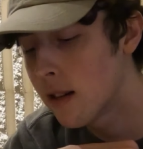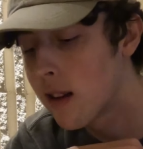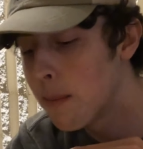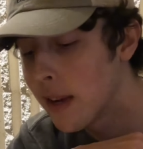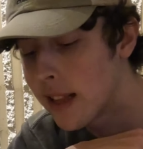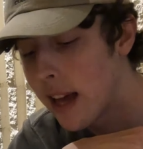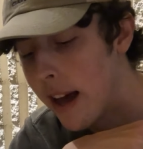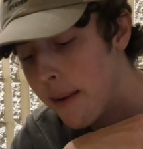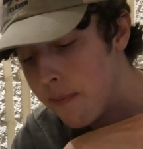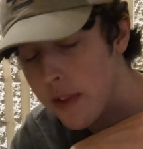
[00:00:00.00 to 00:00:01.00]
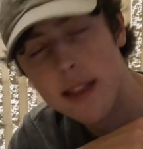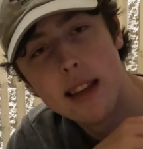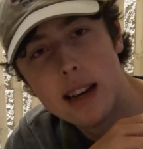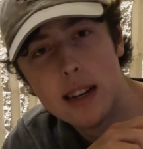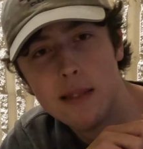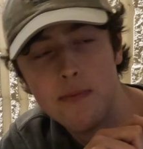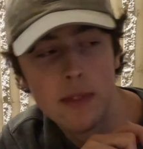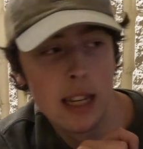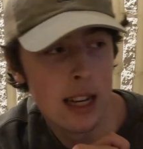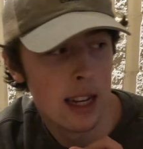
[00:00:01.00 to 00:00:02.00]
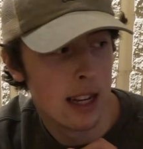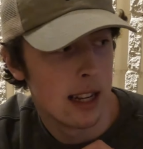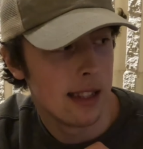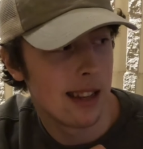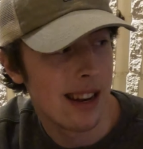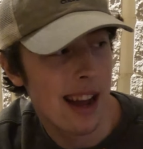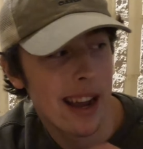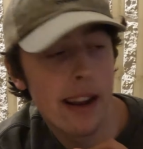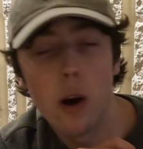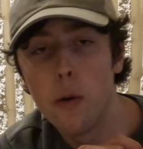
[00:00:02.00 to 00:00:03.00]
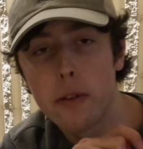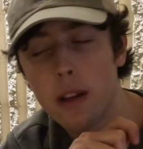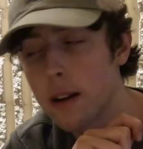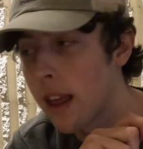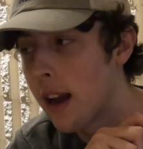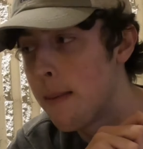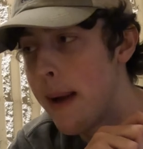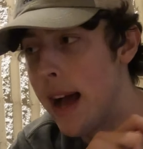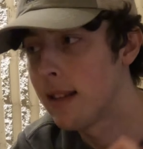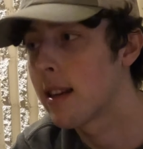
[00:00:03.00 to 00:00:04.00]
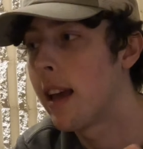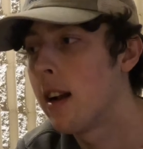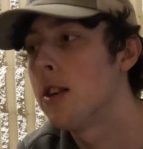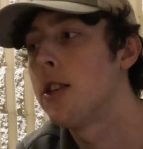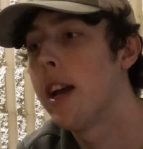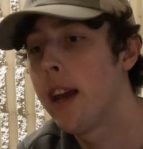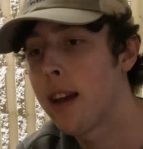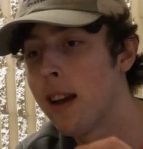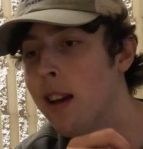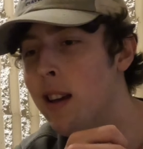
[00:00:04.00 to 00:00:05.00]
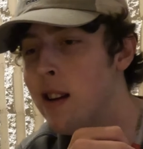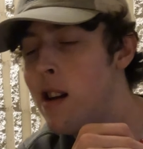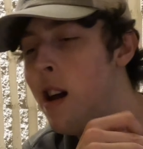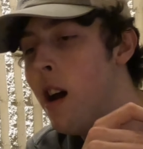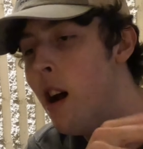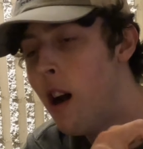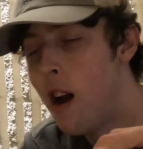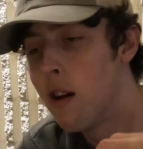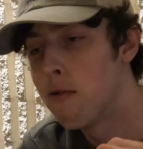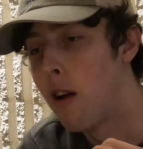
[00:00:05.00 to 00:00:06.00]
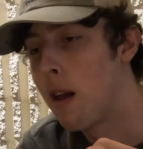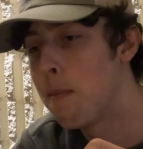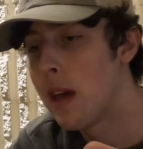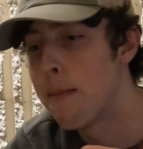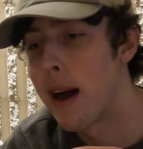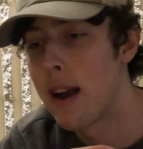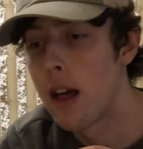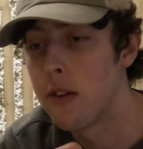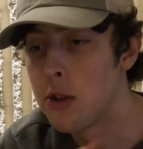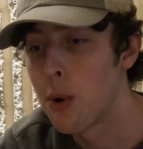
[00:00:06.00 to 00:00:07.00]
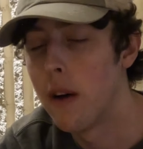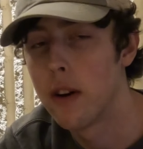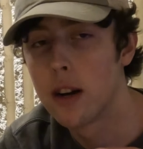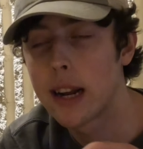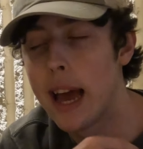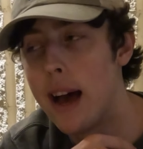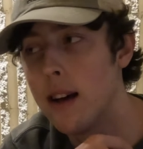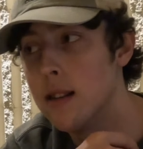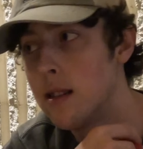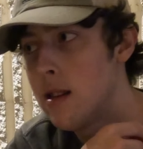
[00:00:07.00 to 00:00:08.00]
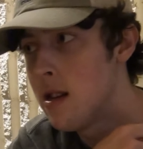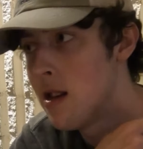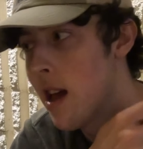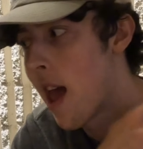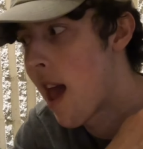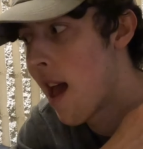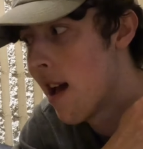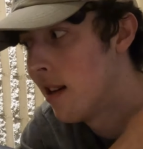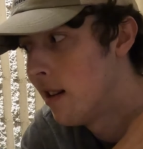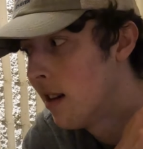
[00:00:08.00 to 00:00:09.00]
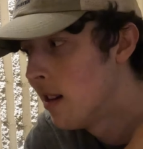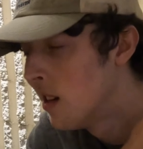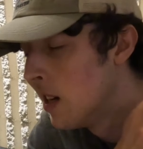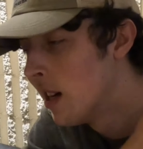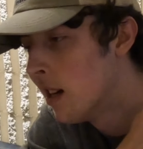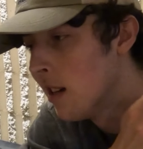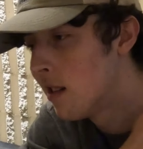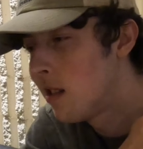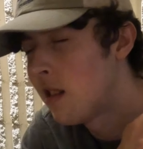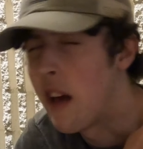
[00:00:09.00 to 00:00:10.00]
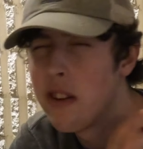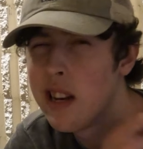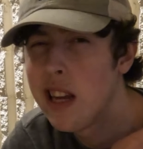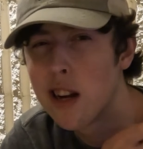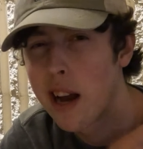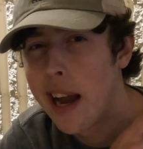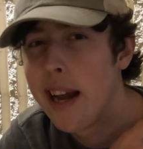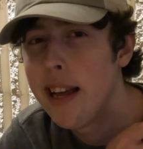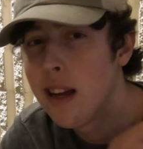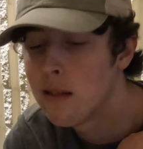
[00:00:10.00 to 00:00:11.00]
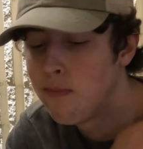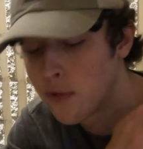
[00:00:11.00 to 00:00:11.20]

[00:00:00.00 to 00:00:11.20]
or something like that. And then tonight, hopefully I'll get on a mass gainer shake, running me about another 1,200 calories and 70 or 80